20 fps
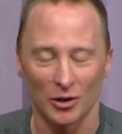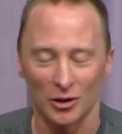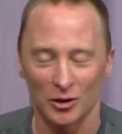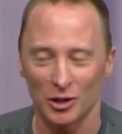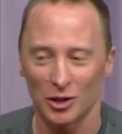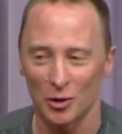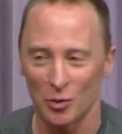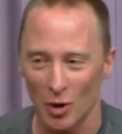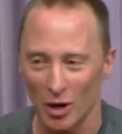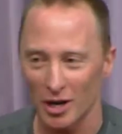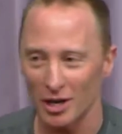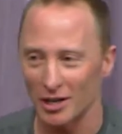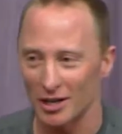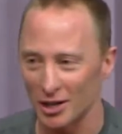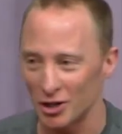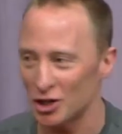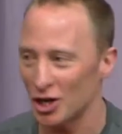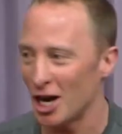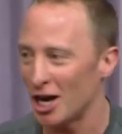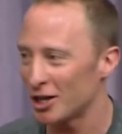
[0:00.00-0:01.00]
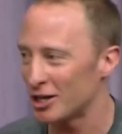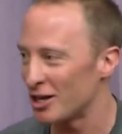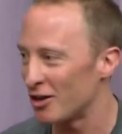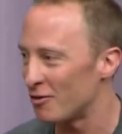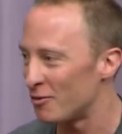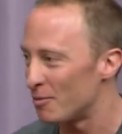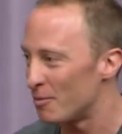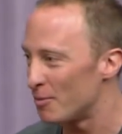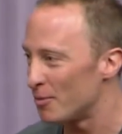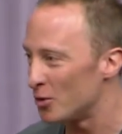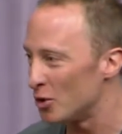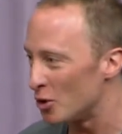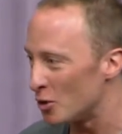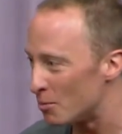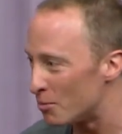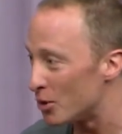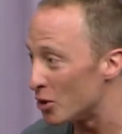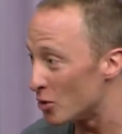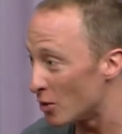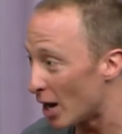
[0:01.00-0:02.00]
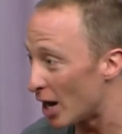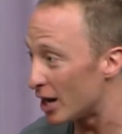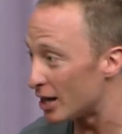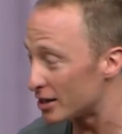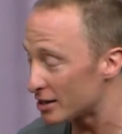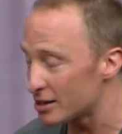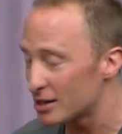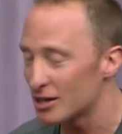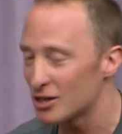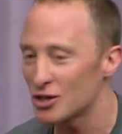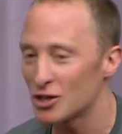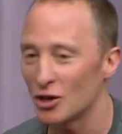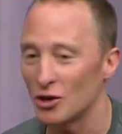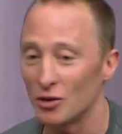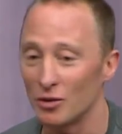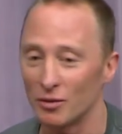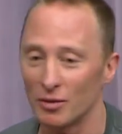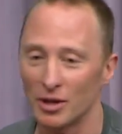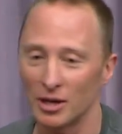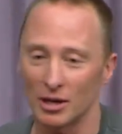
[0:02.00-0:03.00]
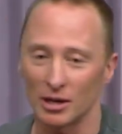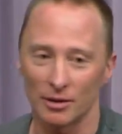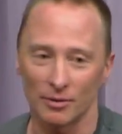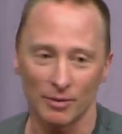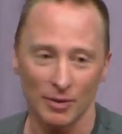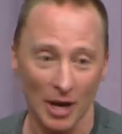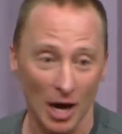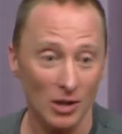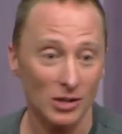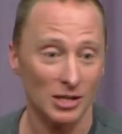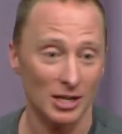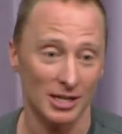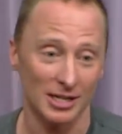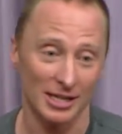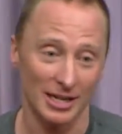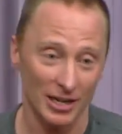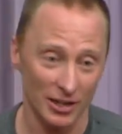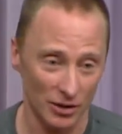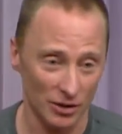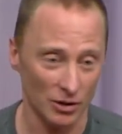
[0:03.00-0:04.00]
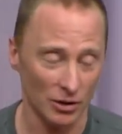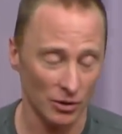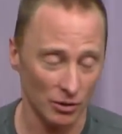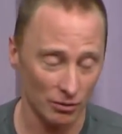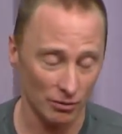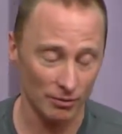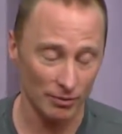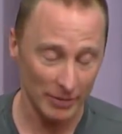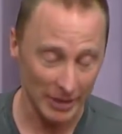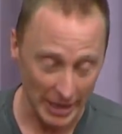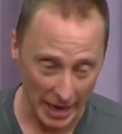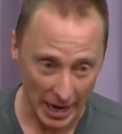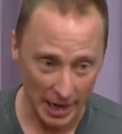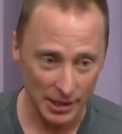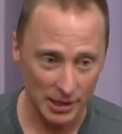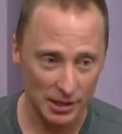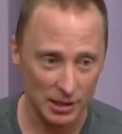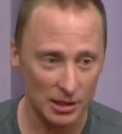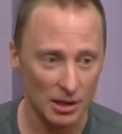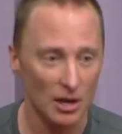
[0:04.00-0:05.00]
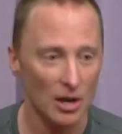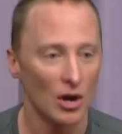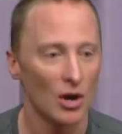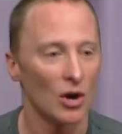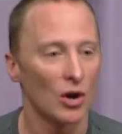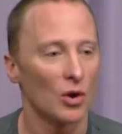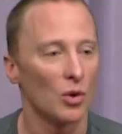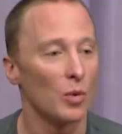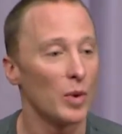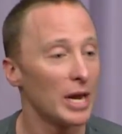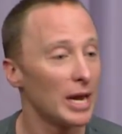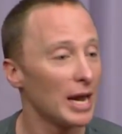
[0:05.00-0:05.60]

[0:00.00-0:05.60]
she wanted the child to have, blue eyes. So the counselor said, yes, we